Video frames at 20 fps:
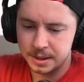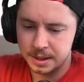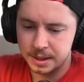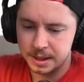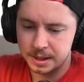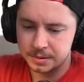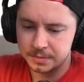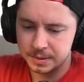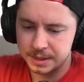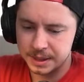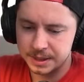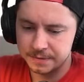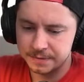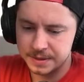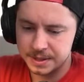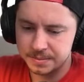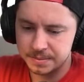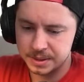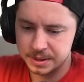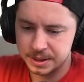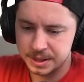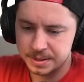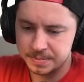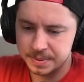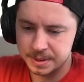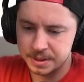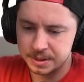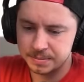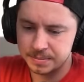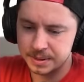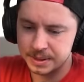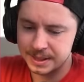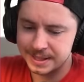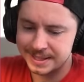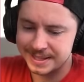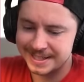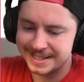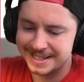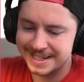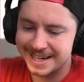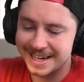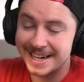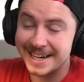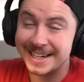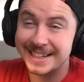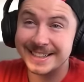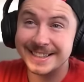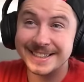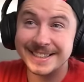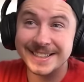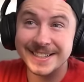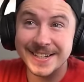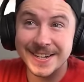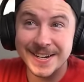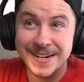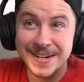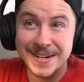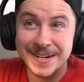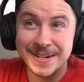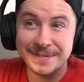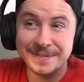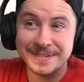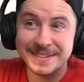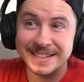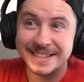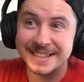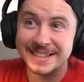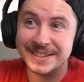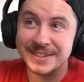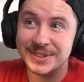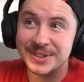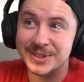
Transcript: And with the invisibility spell, but it's not enough to get the